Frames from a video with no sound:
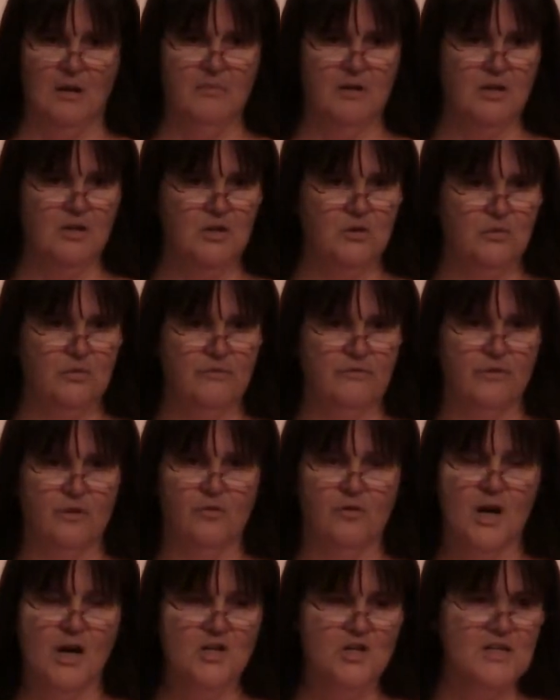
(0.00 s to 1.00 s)
coming to and
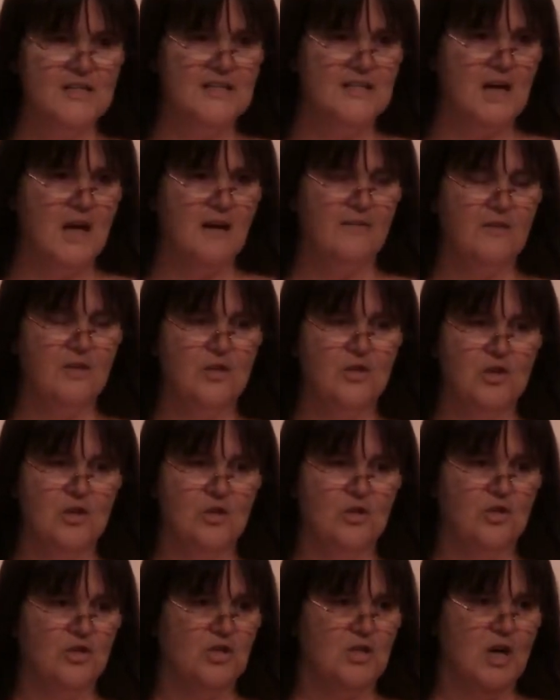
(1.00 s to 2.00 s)
from, not just staff of the
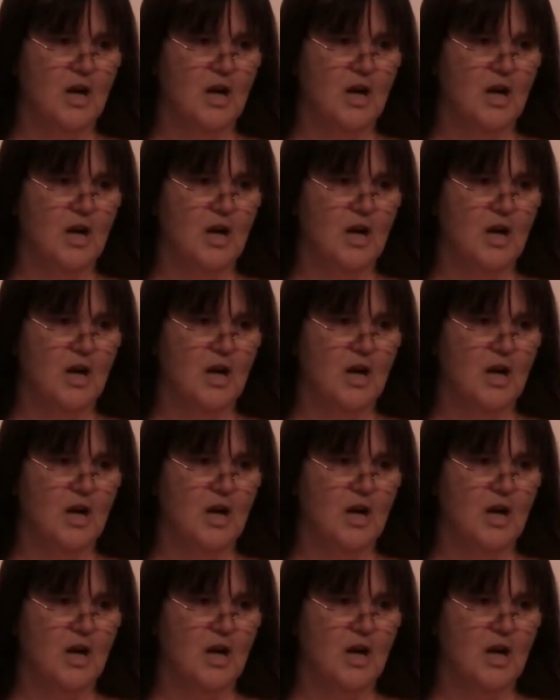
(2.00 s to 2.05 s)
church,